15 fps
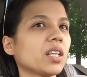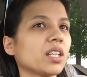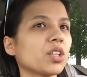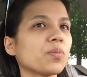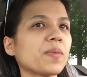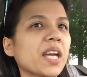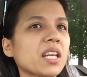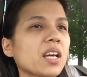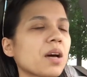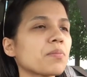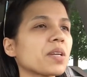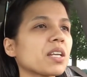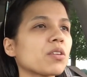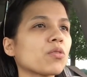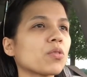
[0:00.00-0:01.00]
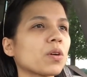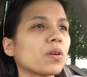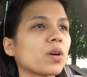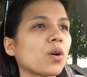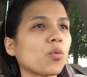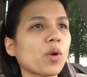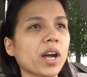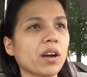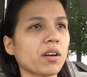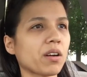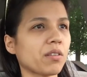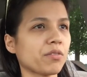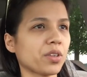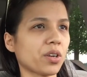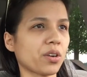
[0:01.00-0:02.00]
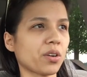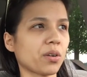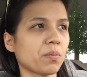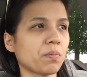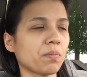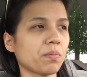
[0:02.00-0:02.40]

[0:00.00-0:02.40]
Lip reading: You may not be aware of your